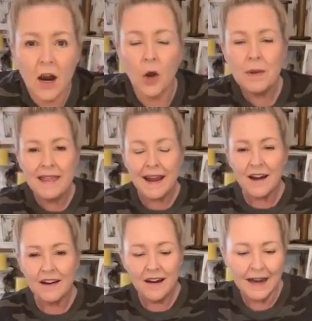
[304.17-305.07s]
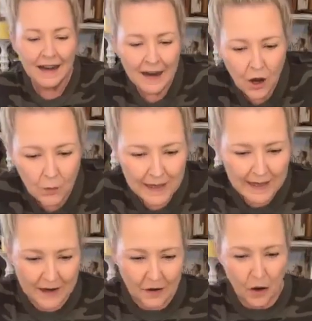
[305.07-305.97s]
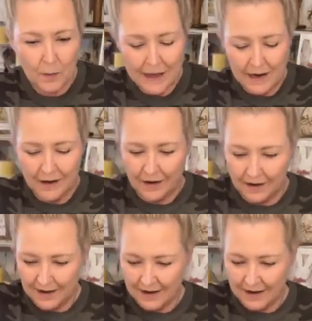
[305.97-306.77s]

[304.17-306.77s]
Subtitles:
Are we there? Are we here? Are we here?